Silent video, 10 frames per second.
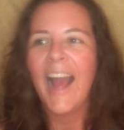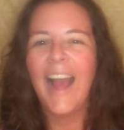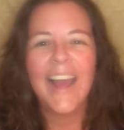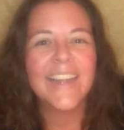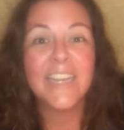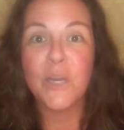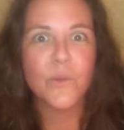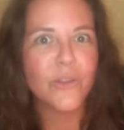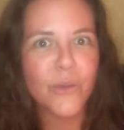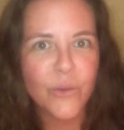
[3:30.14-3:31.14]
And he
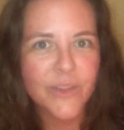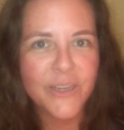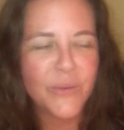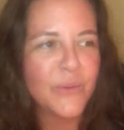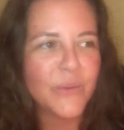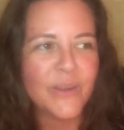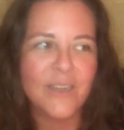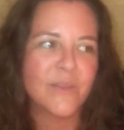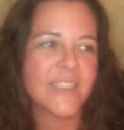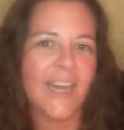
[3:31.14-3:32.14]
was totally cool.
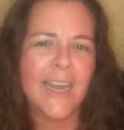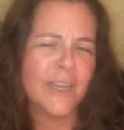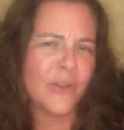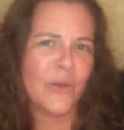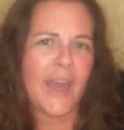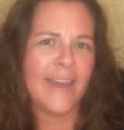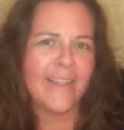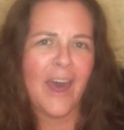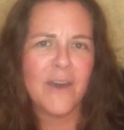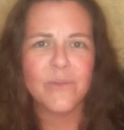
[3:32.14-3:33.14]
He was like, it's okay,
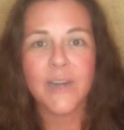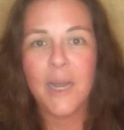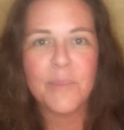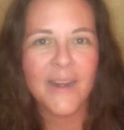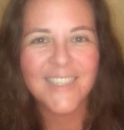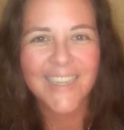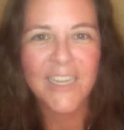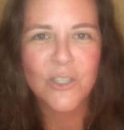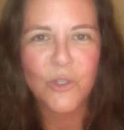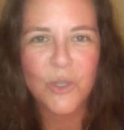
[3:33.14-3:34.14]
love, when I
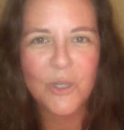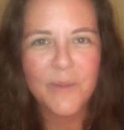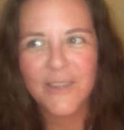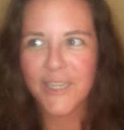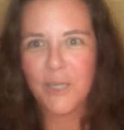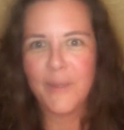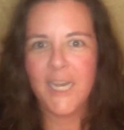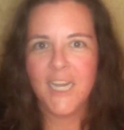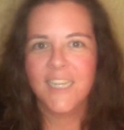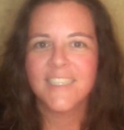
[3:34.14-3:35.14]
apologized to him. I was like, oh my
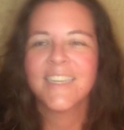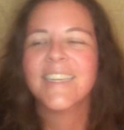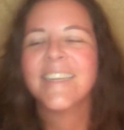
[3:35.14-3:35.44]
God.